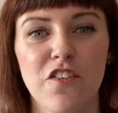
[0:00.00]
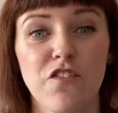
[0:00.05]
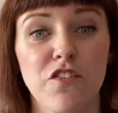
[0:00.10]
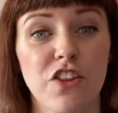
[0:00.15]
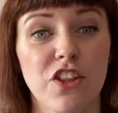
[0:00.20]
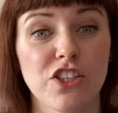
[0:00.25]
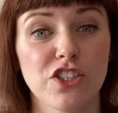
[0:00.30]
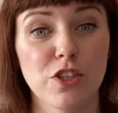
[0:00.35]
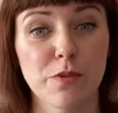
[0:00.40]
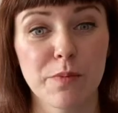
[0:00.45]
For
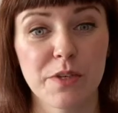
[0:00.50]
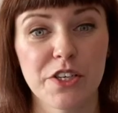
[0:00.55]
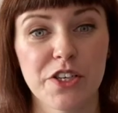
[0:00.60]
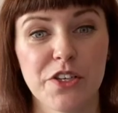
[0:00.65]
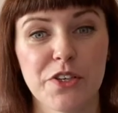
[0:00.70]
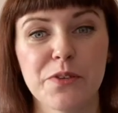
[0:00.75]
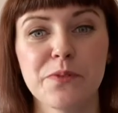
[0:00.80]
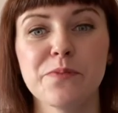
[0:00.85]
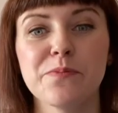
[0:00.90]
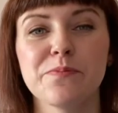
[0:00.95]
the
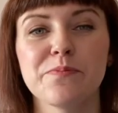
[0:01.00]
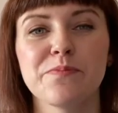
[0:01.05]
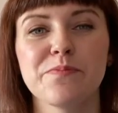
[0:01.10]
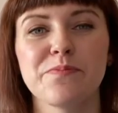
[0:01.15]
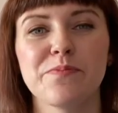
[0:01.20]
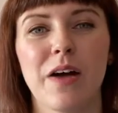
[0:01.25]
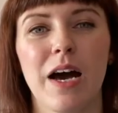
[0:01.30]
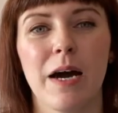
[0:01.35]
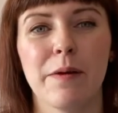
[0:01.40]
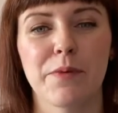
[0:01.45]
W,
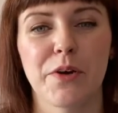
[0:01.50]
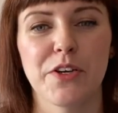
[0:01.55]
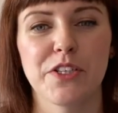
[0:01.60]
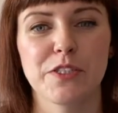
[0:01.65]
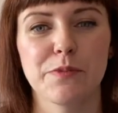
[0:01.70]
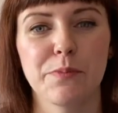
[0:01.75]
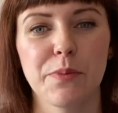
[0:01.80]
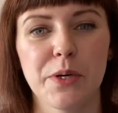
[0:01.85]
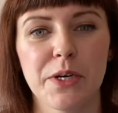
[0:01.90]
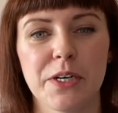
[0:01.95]
I'm going
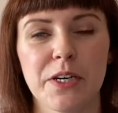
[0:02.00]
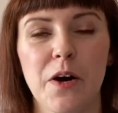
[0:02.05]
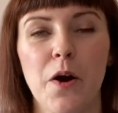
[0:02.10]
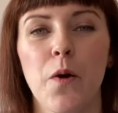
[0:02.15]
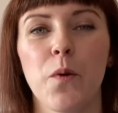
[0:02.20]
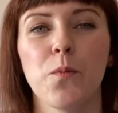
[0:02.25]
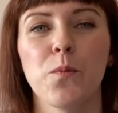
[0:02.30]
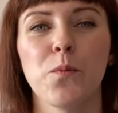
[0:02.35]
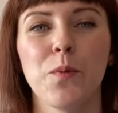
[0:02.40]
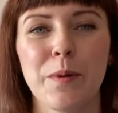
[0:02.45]
to put
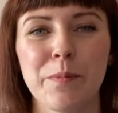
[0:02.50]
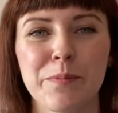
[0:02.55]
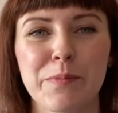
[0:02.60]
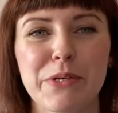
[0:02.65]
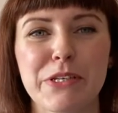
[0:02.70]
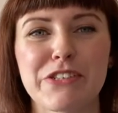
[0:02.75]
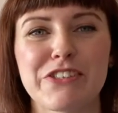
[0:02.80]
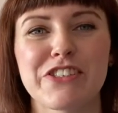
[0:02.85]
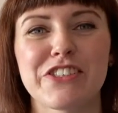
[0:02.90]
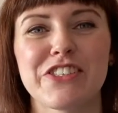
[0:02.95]

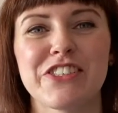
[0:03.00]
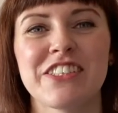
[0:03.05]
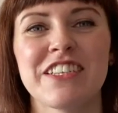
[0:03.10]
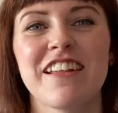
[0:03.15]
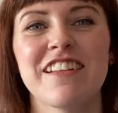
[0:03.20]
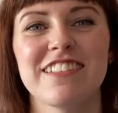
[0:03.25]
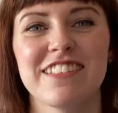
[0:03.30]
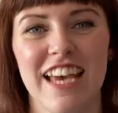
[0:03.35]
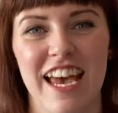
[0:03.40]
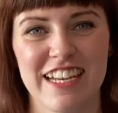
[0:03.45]

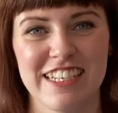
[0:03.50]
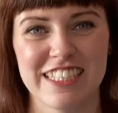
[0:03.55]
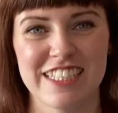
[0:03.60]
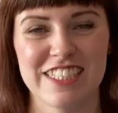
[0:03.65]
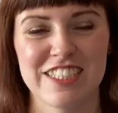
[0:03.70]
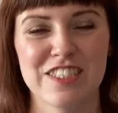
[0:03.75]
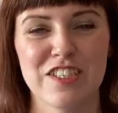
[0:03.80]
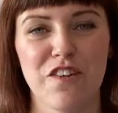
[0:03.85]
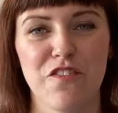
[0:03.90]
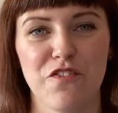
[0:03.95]
Wimbledon
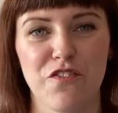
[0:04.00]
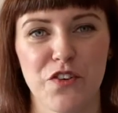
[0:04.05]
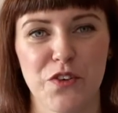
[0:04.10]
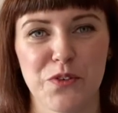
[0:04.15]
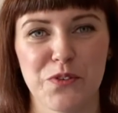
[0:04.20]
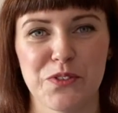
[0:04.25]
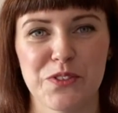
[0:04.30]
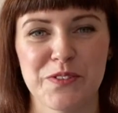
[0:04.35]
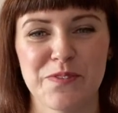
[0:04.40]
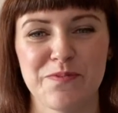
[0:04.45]
tennis
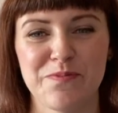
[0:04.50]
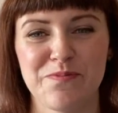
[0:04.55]
food.